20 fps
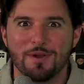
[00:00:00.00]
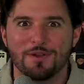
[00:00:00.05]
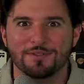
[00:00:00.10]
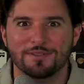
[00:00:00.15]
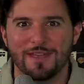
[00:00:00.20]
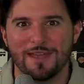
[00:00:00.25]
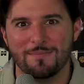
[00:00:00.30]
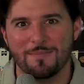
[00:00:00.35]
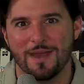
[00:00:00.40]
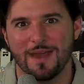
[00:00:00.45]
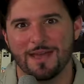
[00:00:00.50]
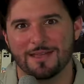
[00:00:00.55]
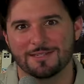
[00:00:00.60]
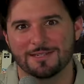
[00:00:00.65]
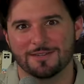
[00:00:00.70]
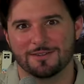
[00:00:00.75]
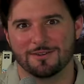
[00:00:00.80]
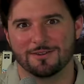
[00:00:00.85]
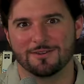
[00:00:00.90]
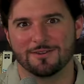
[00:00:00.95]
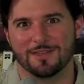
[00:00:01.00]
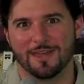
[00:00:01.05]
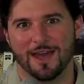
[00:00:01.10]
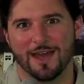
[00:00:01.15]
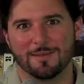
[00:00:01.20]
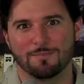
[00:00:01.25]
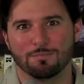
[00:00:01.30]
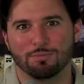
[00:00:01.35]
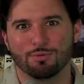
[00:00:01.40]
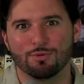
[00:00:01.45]
birthday massacre
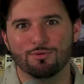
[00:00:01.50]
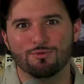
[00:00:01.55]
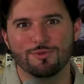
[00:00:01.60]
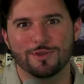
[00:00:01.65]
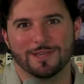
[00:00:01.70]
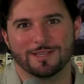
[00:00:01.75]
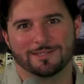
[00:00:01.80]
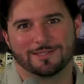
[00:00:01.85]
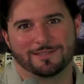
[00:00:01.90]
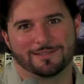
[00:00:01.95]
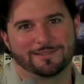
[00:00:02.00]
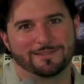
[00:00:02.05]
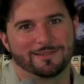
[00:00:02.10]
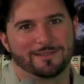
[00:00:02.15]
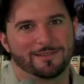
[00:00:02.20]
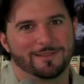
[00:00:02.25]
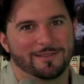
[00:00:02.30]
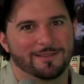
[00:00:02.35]
guy, Brutus.